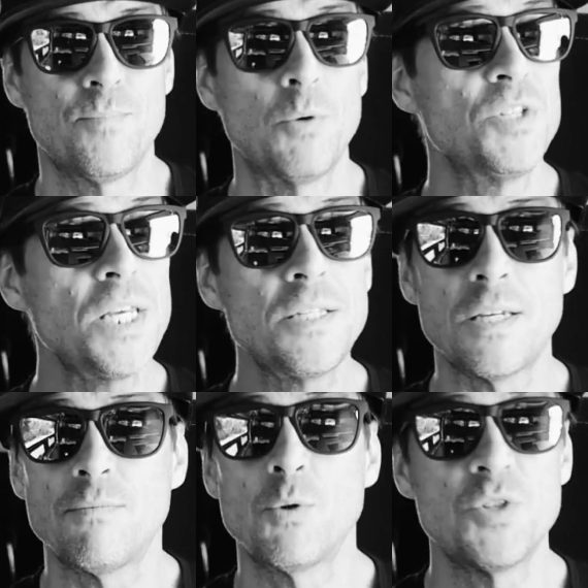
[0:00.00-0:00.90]
It was
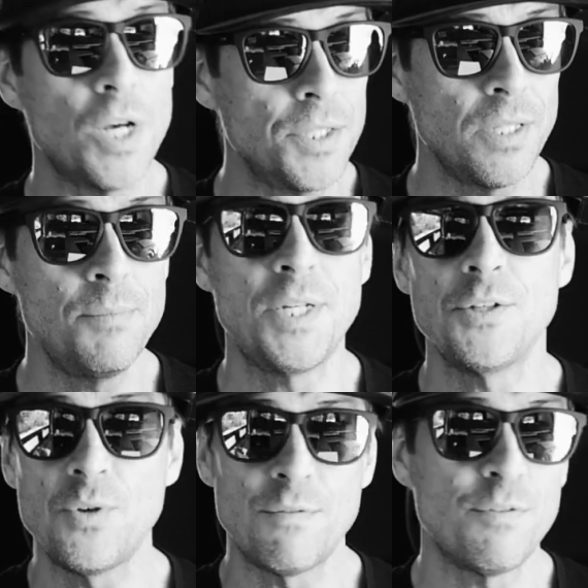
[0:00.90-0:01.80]
easy, it was
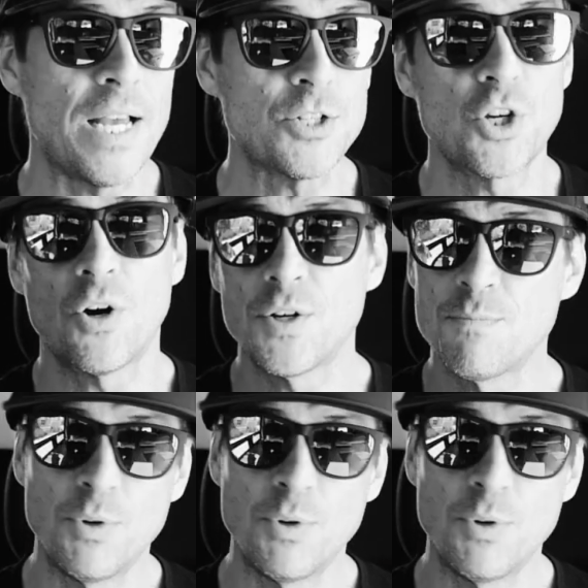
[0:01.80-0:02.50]
unlimited. You had flashcards,